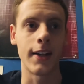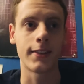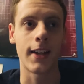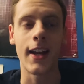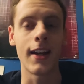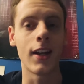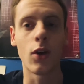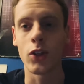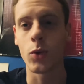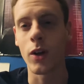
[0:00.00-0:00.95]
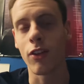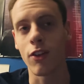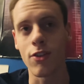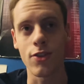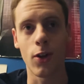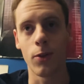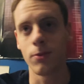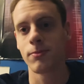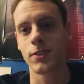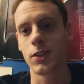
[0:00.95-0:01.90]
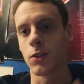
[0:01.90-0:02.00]
Haney, only 23 years old,
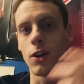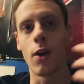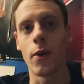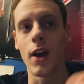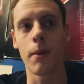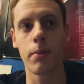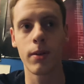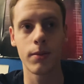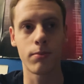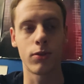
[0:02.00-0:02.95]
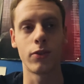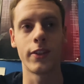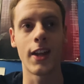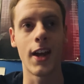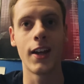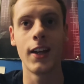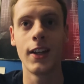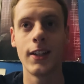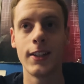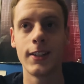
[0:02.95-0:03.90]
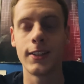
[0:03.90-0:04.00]
still going up, proving that,
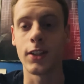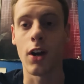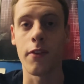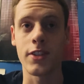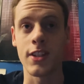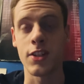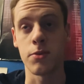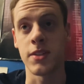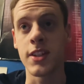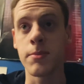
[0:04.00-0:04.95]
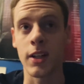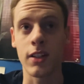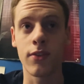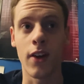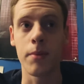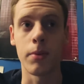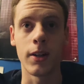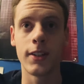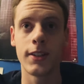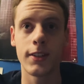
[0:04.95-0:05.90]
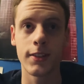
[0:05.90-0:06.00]
obviously this was his biggest fight,
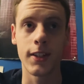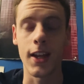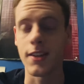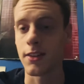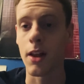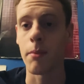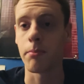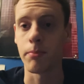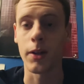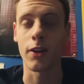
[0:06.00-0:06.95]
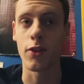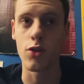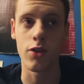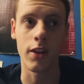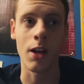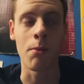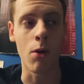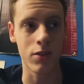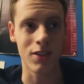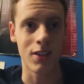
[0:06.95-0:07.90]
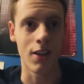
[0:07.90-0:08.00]
but he has a lot bigger future than
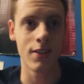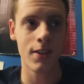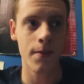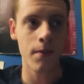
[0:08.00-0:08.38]
Kambosos does.